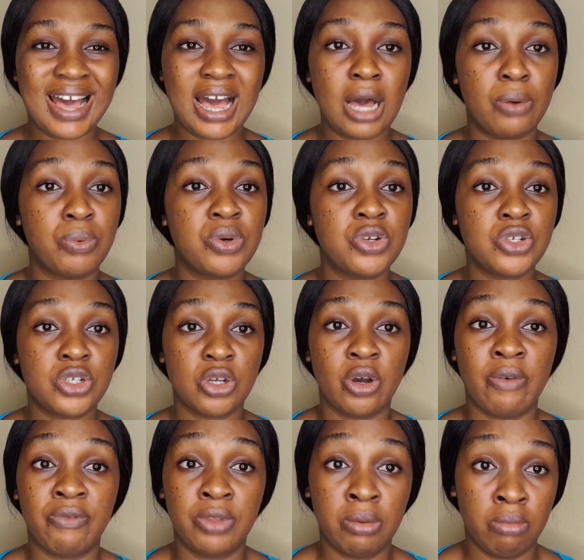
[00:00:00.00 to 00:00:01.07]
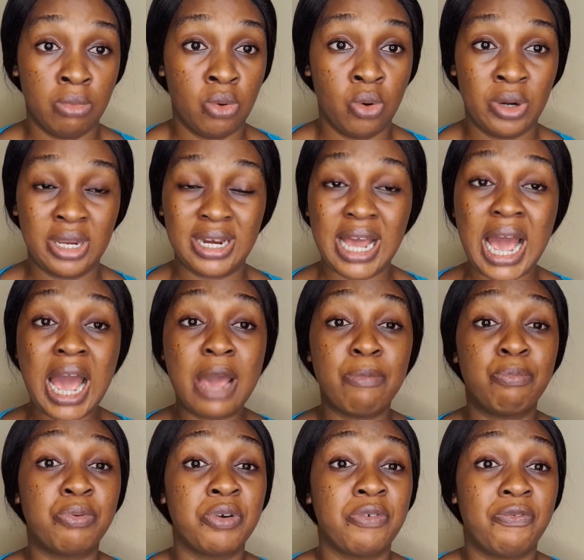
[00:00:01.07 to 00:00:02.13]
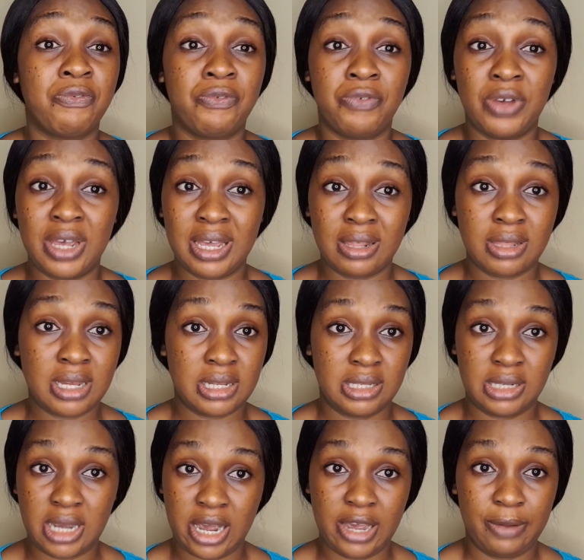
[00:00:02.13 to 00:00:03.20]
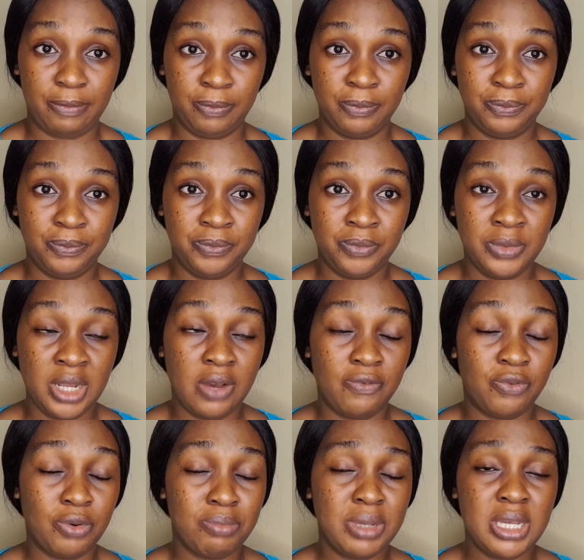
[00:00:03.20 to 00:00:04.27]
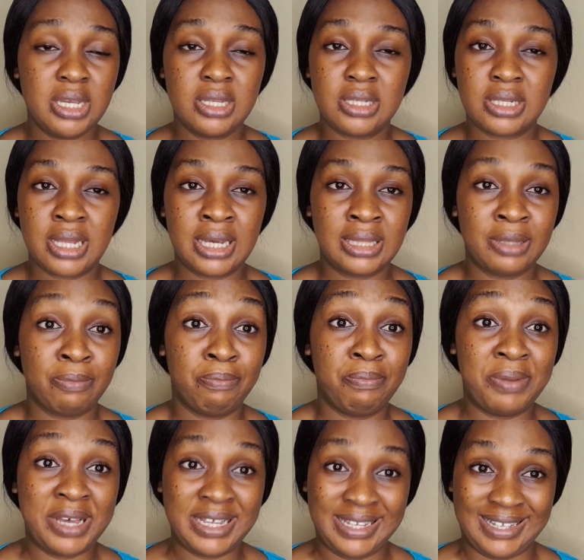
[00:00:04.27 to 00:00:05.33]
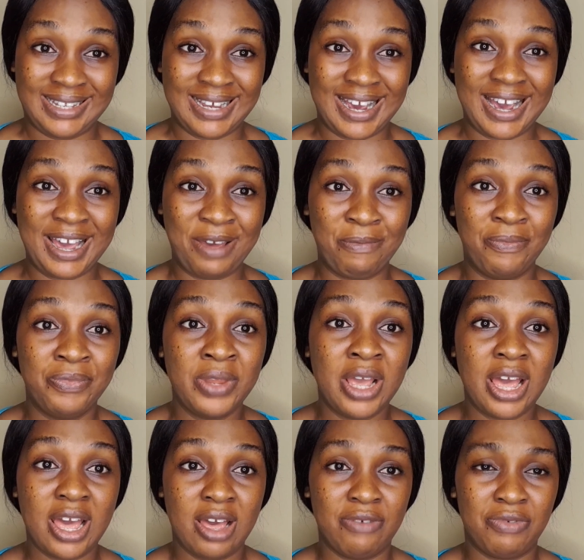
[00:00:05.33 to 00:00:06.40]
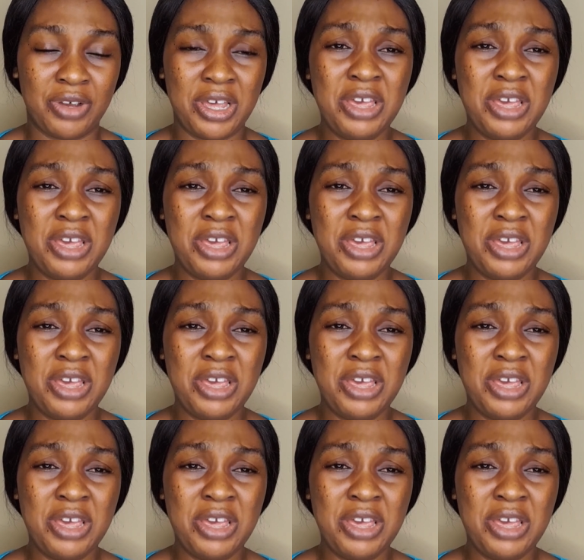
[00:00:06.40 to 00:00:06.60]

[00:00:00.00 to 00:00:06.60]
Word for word: hours of the morning. I prefer that time for me, it's like the best time ever.